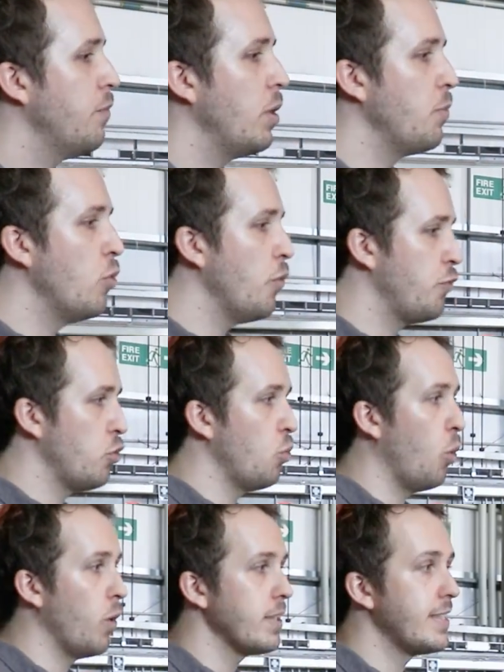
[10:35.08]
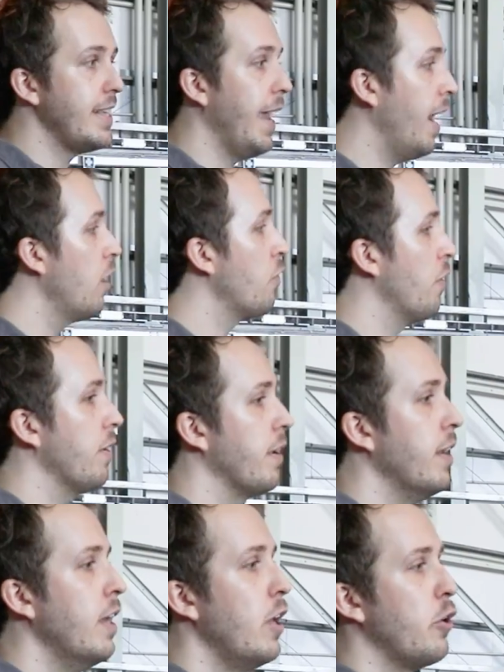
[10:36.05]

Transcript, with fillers: then we move towards the aileron.